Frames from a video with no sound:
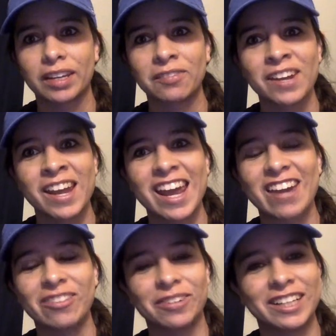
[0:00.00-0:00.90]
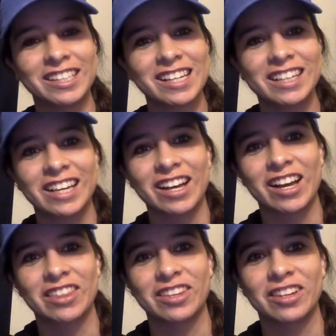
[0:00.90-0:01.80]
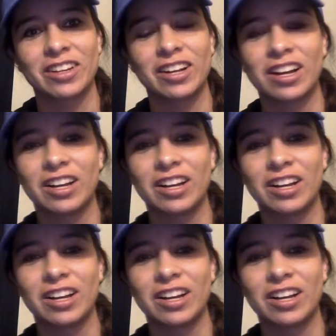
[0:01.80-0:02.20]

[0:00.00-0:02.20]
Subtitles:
And everybody said they got their